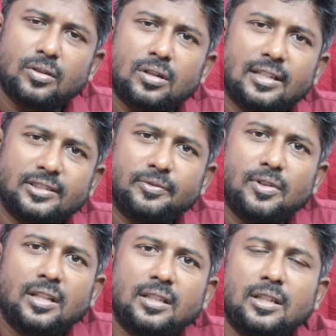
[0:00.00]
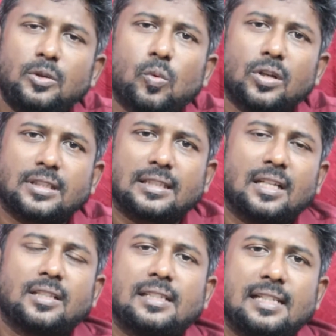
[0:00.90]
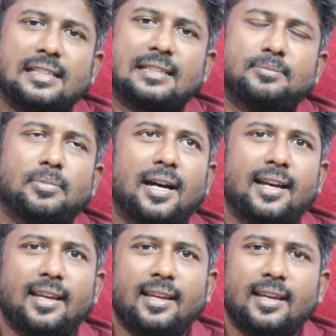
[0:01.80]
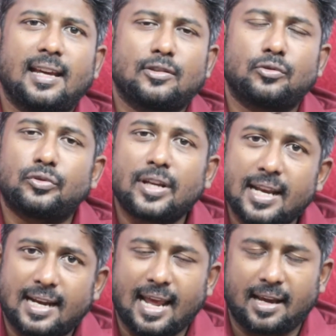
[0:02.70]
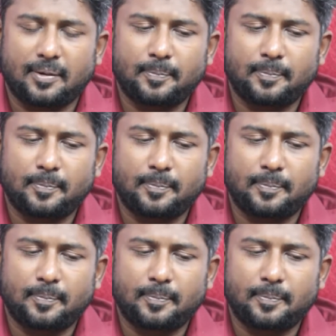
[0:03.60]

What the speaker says: Rajiv Gandhi was assassinated by a suicide attack.